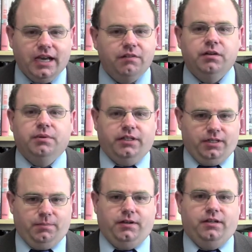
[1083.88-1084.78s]
that everybody
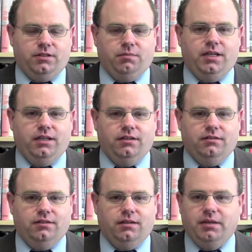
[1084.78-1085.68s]
can participate in.
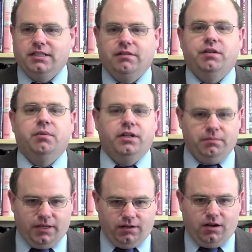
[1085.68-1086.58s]
It makes everybody
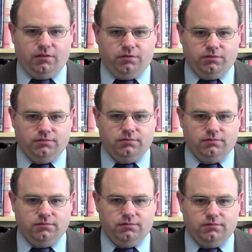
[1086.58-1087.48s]
better off.
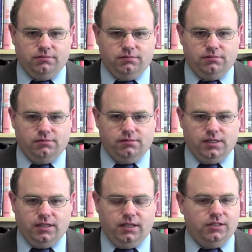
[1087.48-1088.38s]

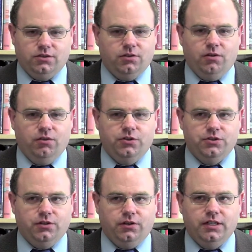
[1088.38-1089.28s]
And so there's,
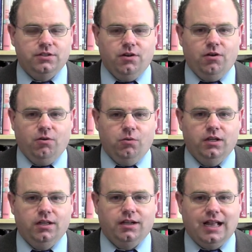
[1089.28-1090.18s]
there is no
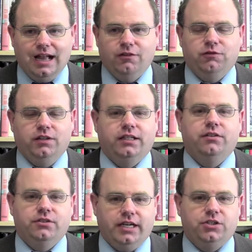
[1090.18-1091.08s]
conflict,
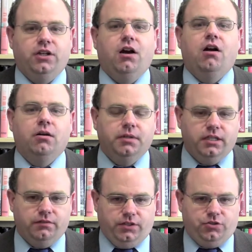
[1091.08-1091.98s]
there's actually a
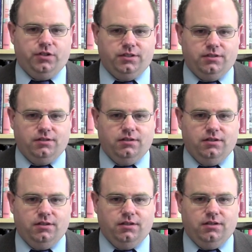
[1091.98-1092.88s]
harmony of interests.
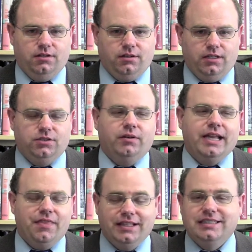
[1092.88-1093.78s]
Okay, so
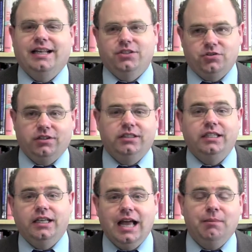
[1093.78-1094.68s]
again, that's not a strictly
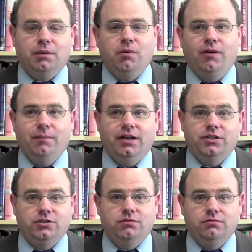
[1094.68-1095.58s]
economic point, but I
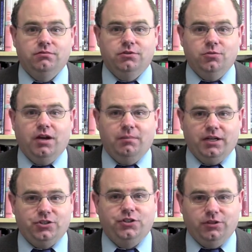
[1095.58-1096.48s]
just do want to
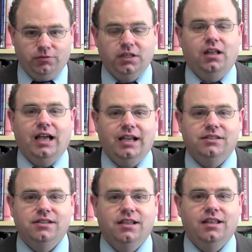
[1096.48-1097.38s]
make sure you
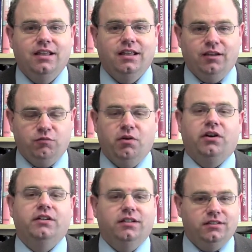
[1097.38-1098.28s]
realize if
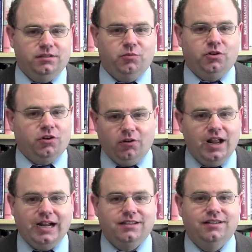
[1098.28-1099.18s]
mercantilism were
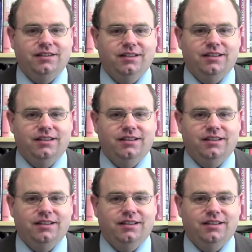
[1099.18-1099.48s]
correct,